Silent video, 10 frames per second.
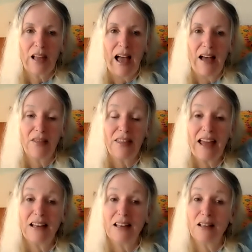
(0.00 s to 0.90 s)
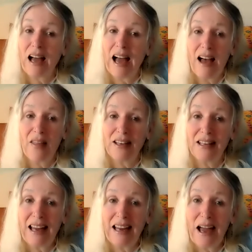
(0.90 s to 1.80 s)
And then the
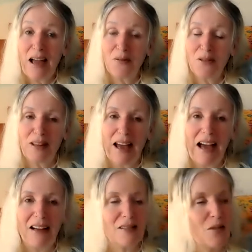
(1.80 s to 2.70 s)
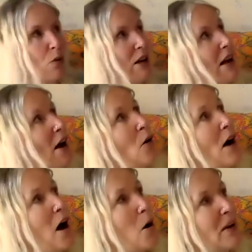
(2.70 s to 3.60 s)
day after that, we go
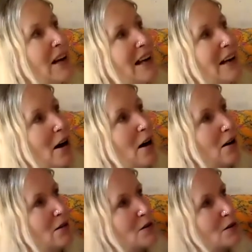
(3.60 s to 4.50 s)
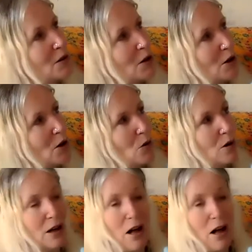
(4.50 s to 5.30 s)
up here to